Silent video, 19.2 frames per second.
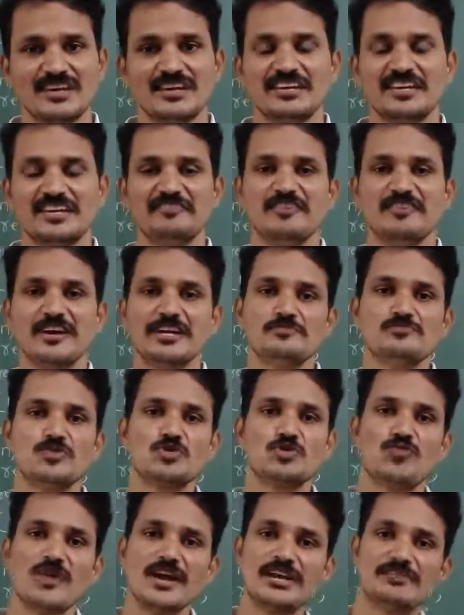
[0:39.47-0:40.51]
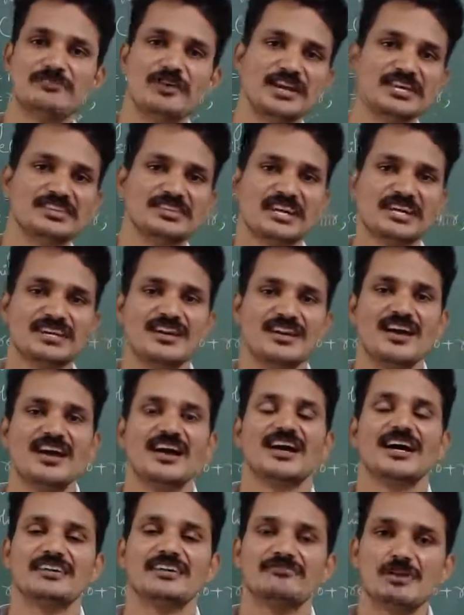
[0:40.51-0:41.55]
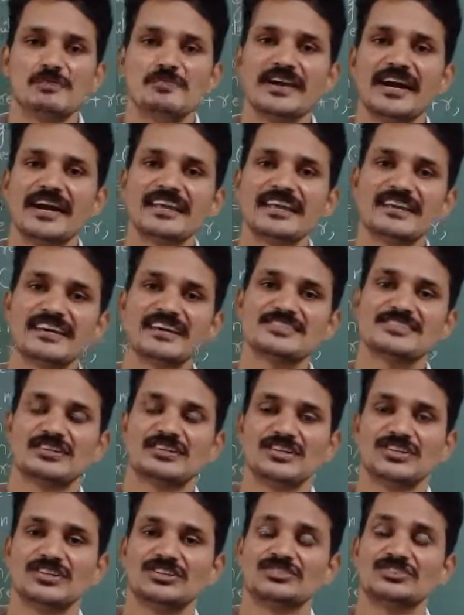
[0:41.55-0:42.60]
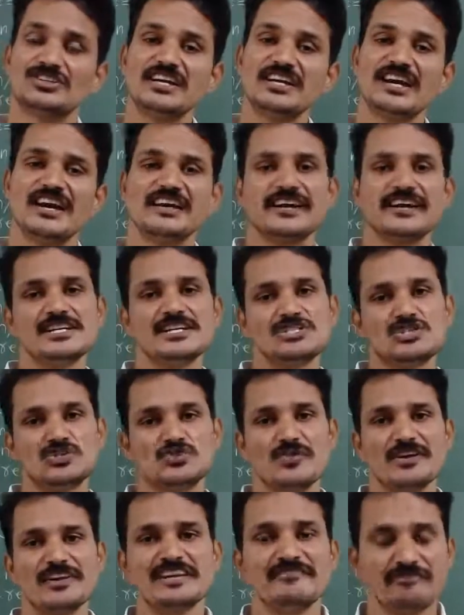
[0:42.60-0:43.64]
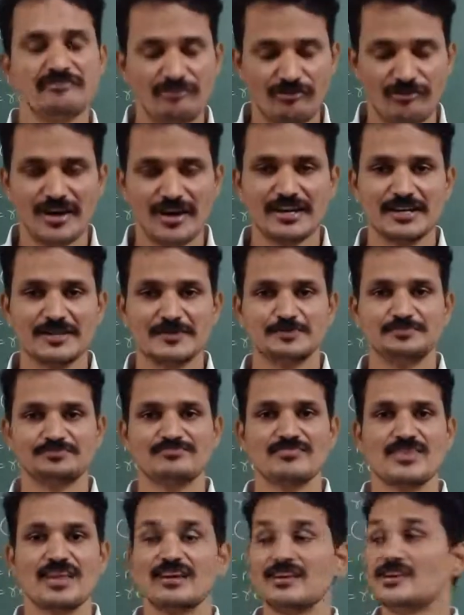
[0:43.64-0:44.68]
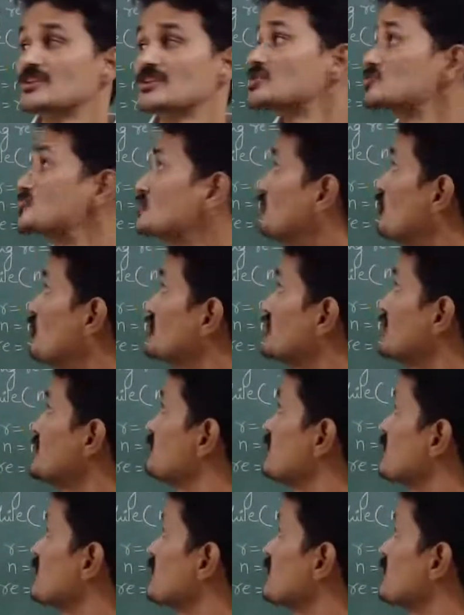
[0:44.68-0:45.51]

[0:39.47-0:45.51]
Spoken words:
If I input 123, I will be getting as 321. So for that